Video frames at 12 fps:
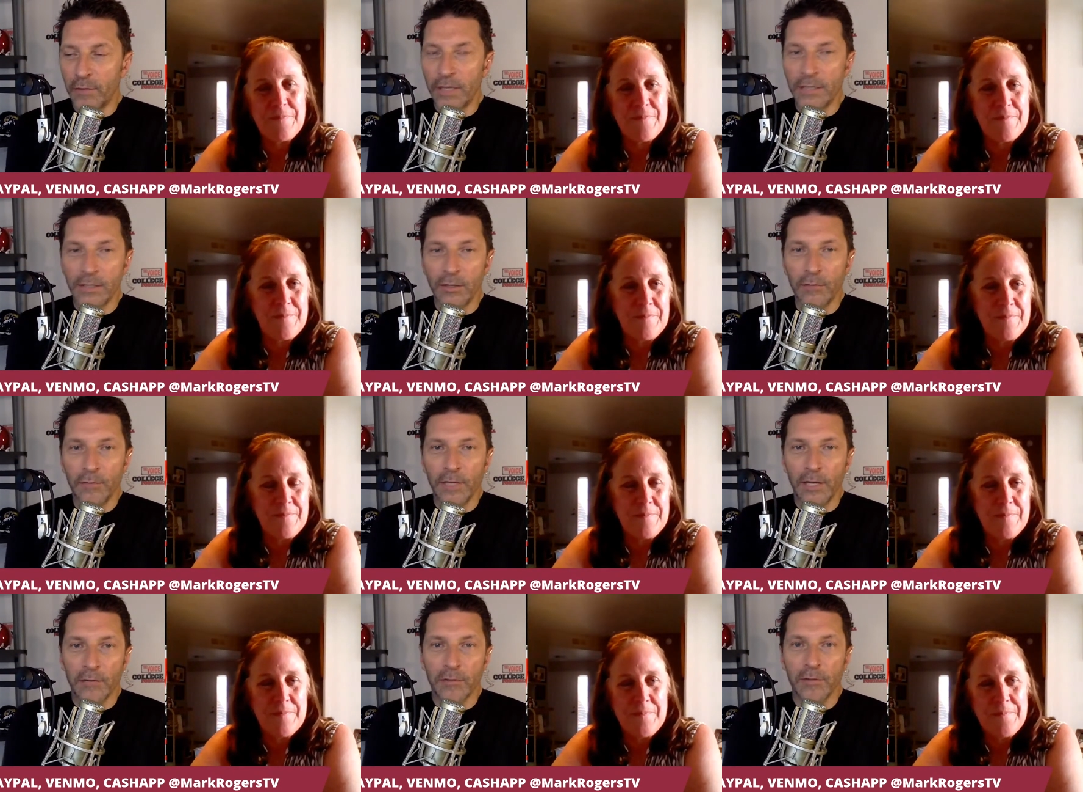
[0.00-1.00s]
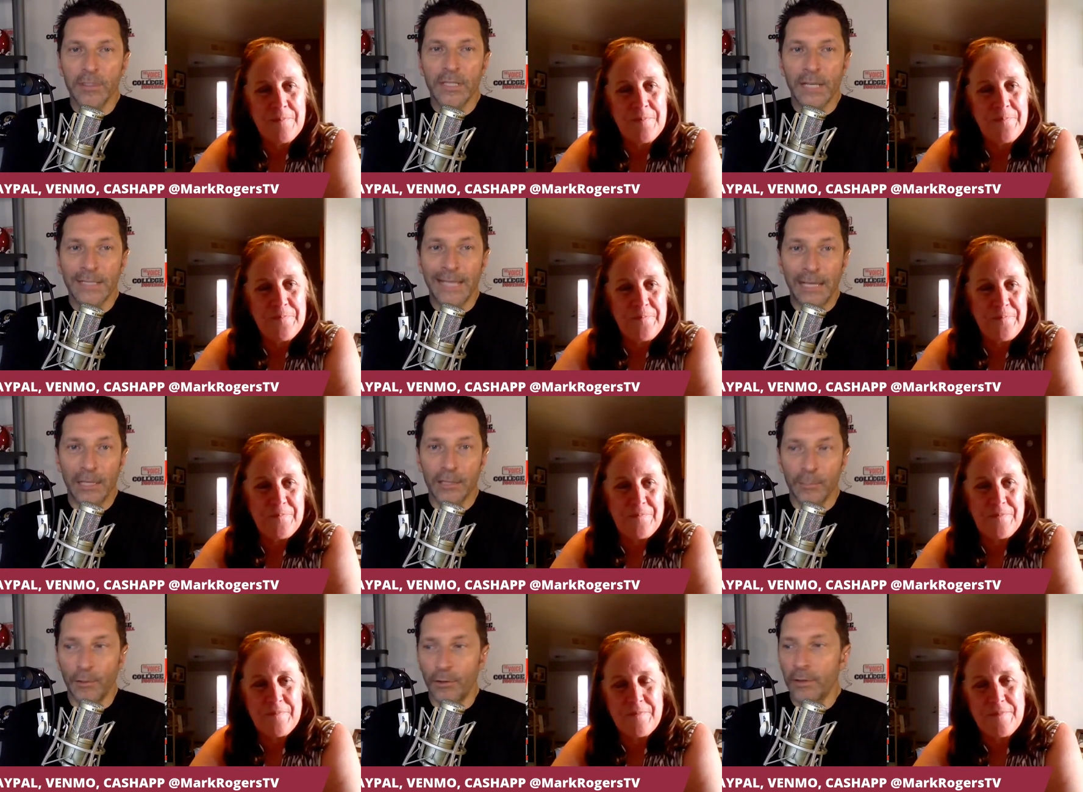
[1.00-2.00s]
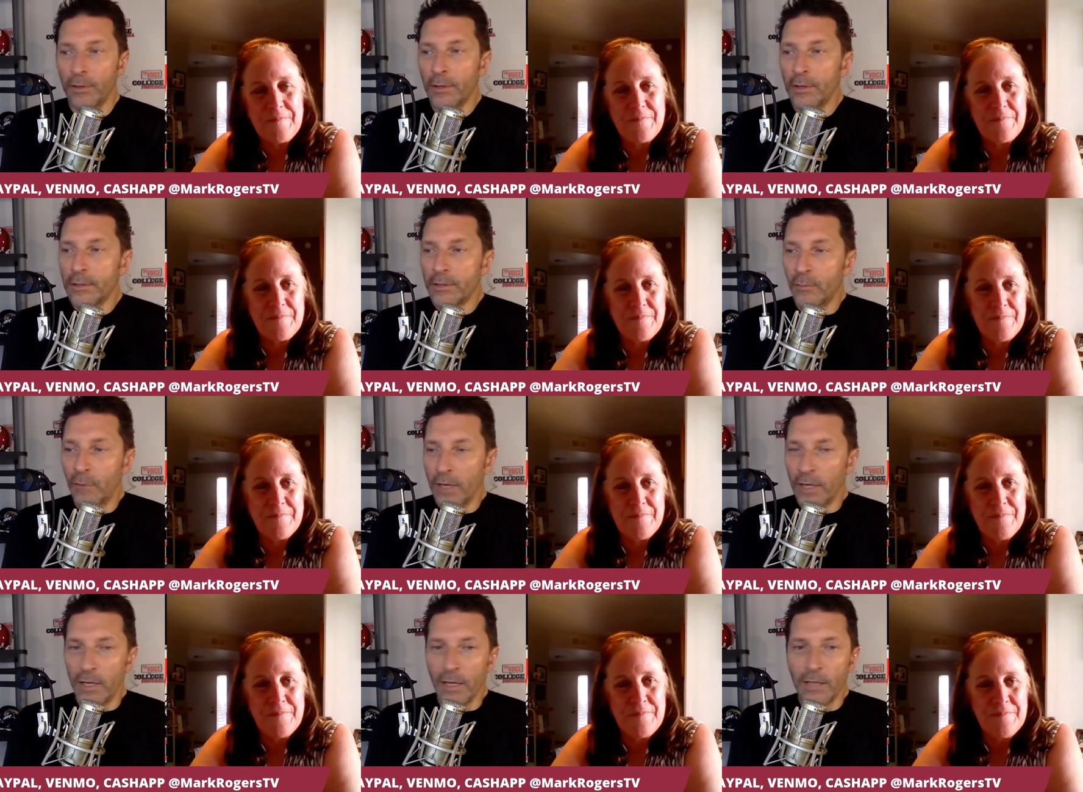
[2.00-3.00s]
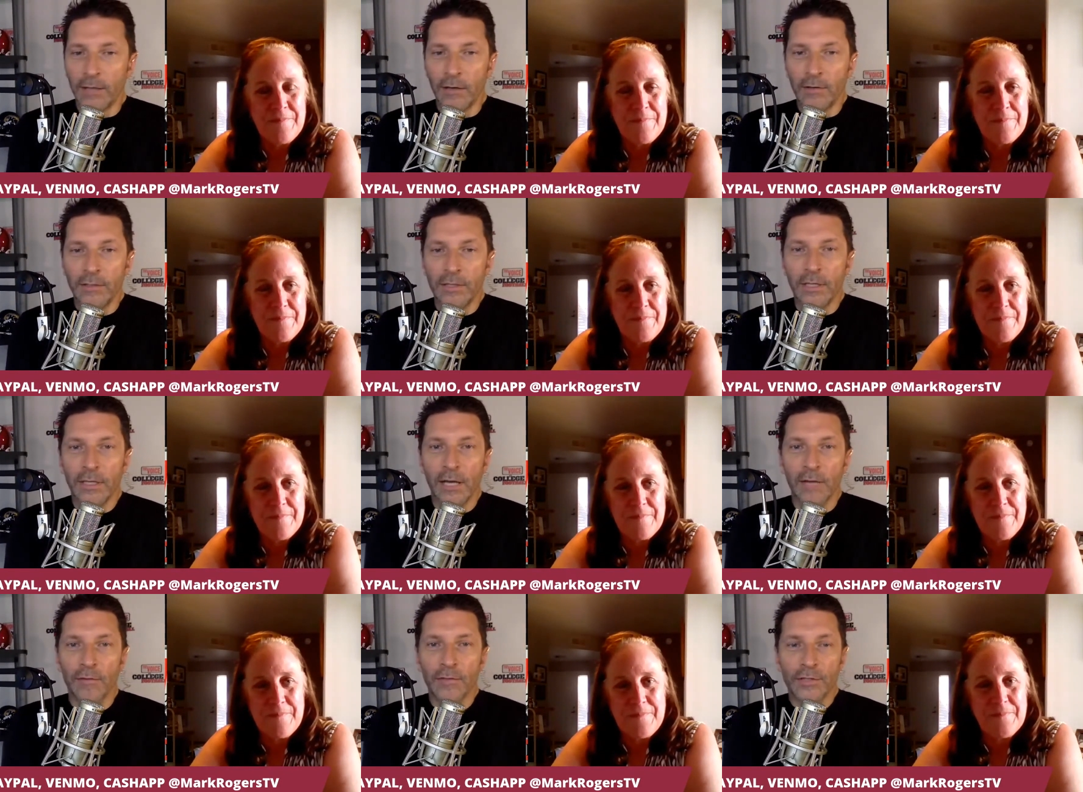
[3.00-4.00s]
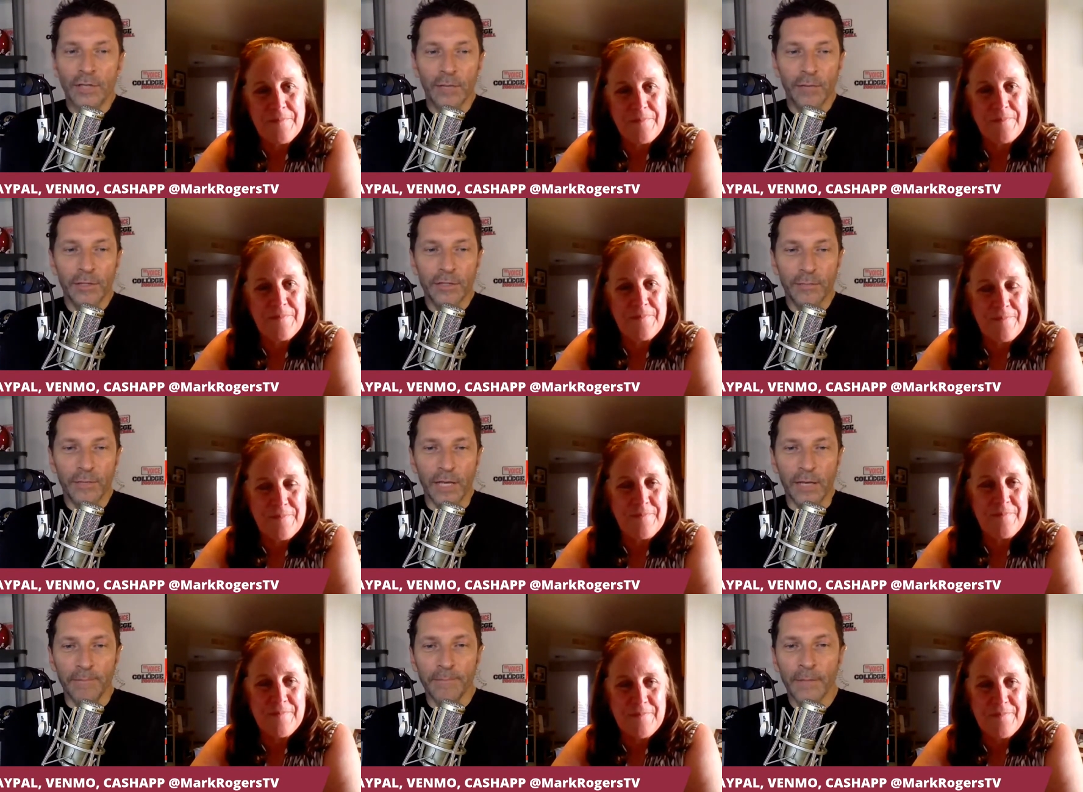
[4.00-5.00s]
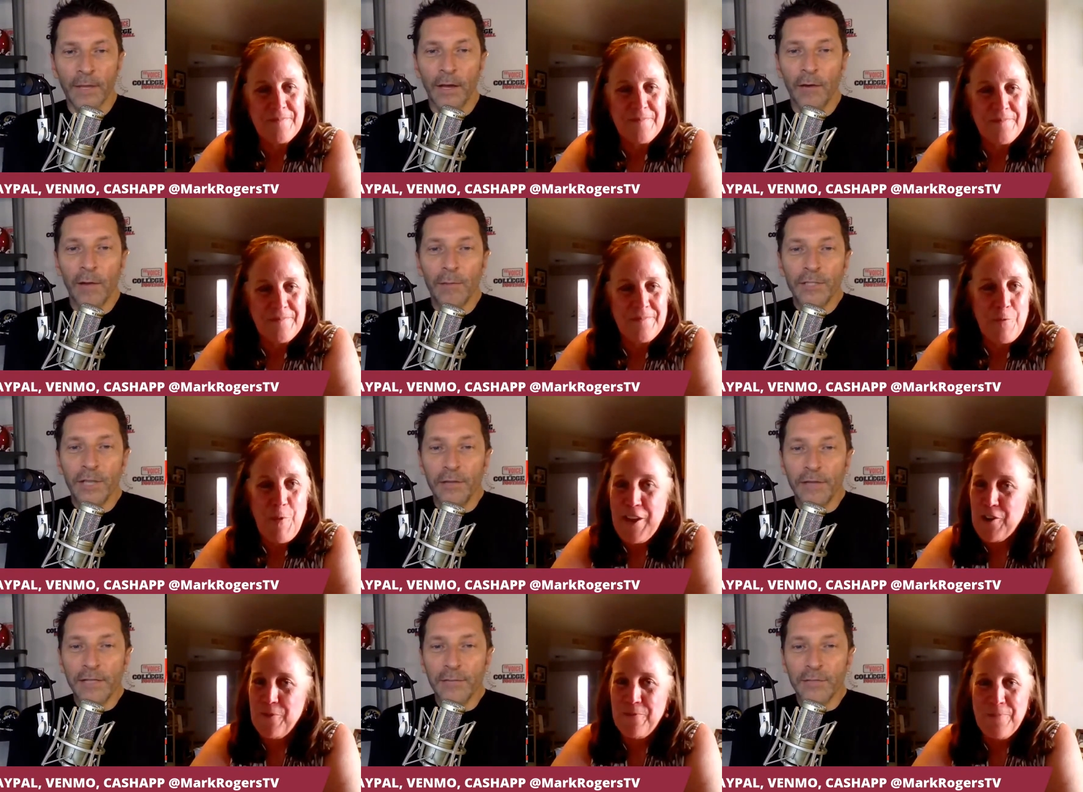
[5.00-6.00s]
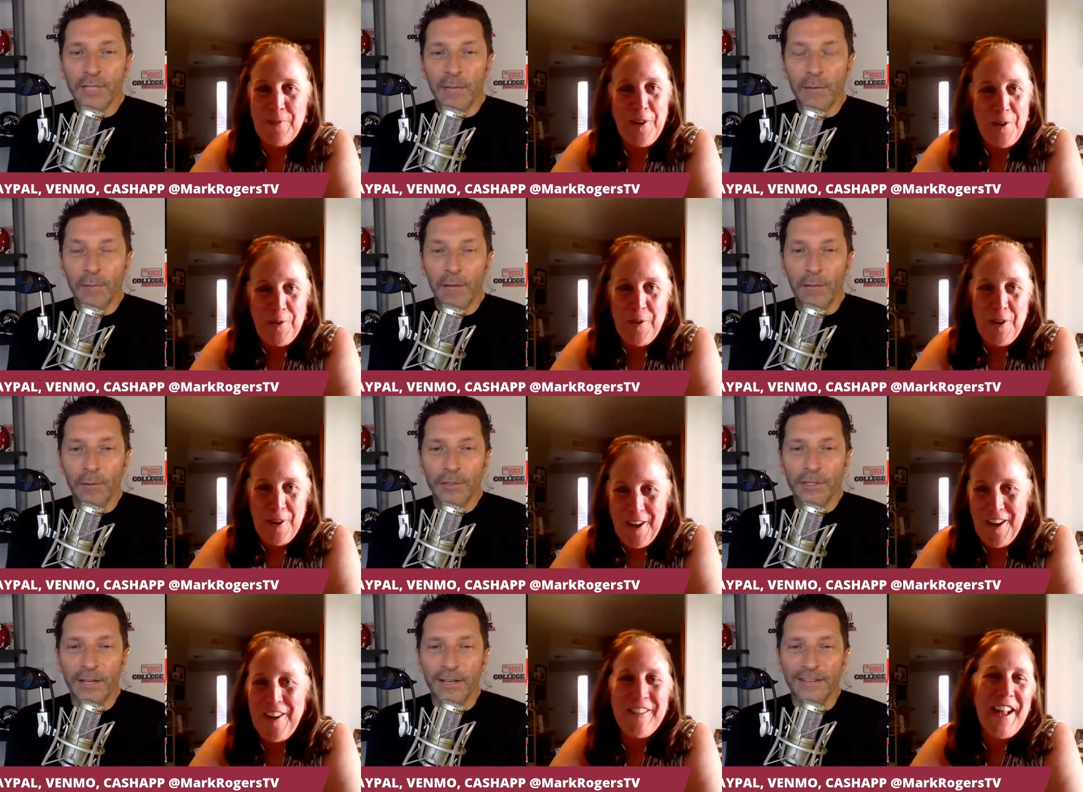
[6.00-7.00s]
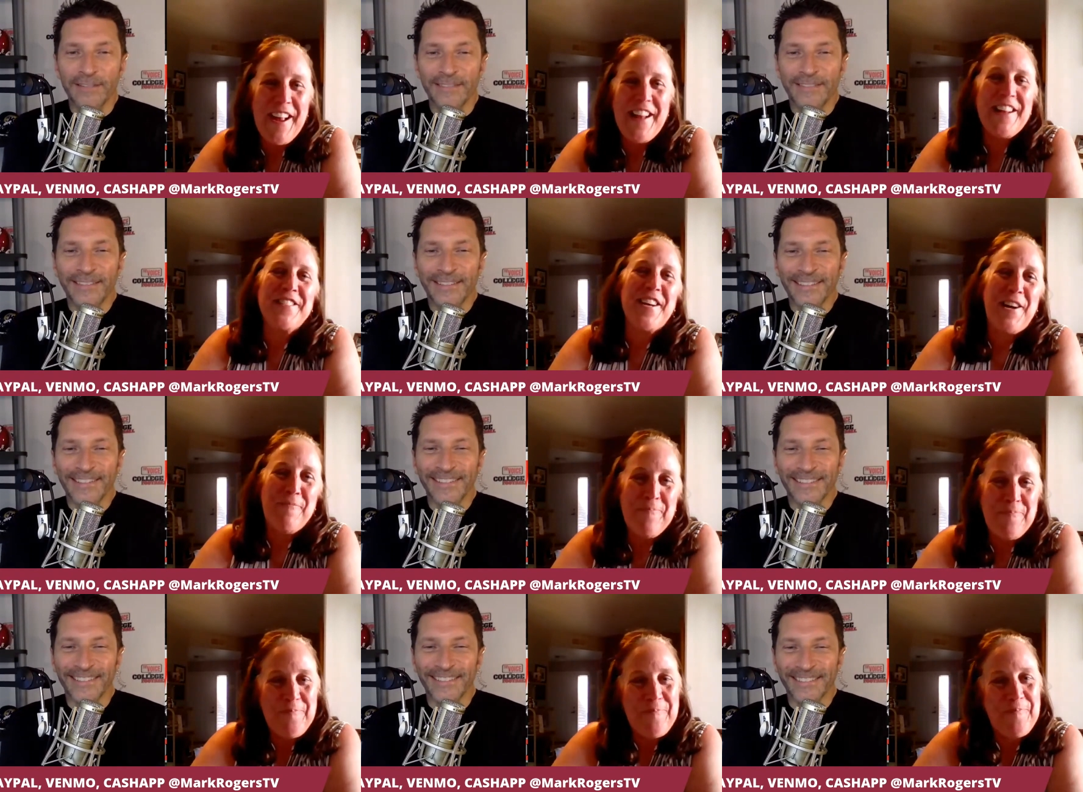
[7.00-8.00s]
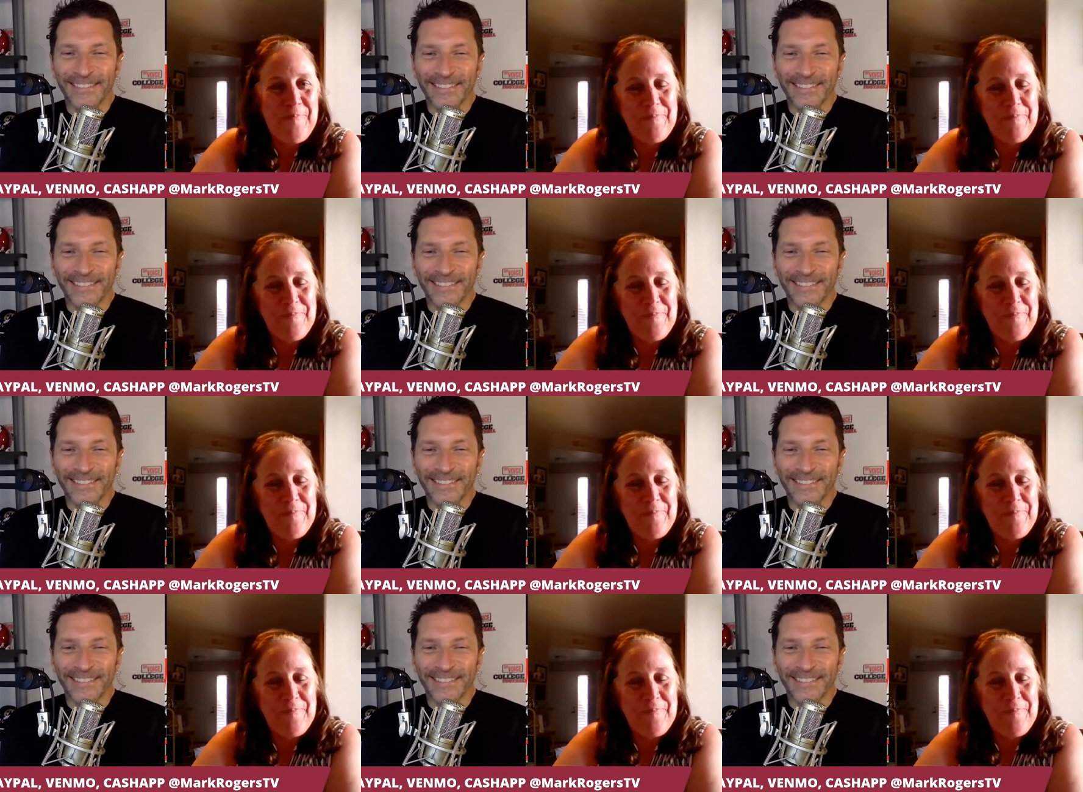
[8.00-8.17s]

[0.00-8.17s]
Speaker 1: race, and hopefully Arizona State's eligible to win it and go to the conference championship game. All right, Michelle,
Speaker 2: thanks for stopping by. I appreciate it. Okay, anytime.